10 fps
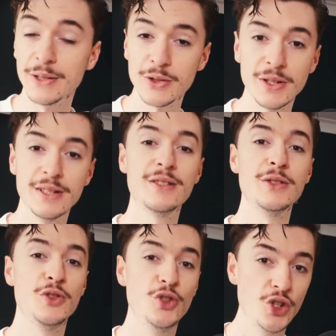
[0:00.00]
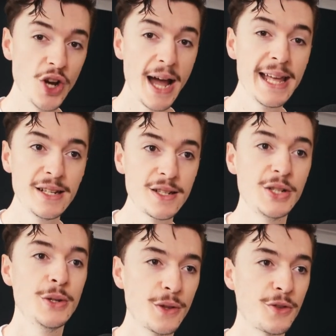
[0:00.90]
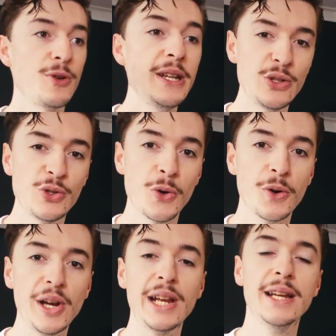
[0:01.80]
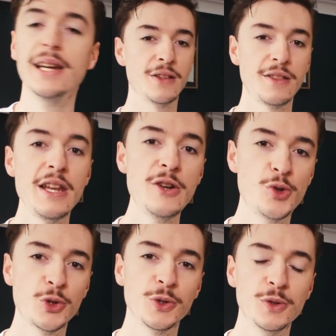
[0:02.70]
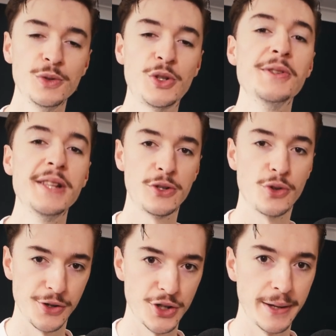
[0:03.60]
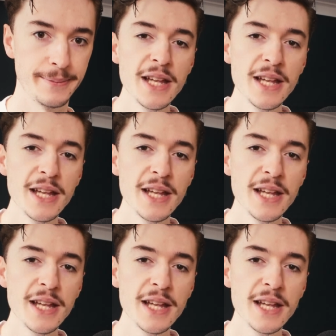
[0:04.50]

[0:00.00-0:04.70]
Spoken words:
It's this giant 3-story cathedral to literature.